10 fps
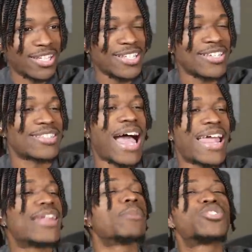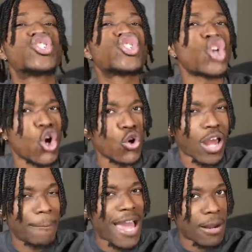This is not an absurd
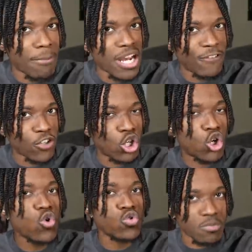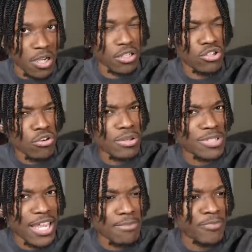amount of money for Kuzma. You know what I'm
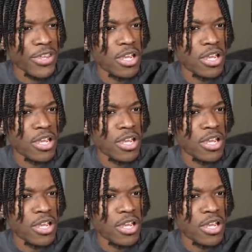saying?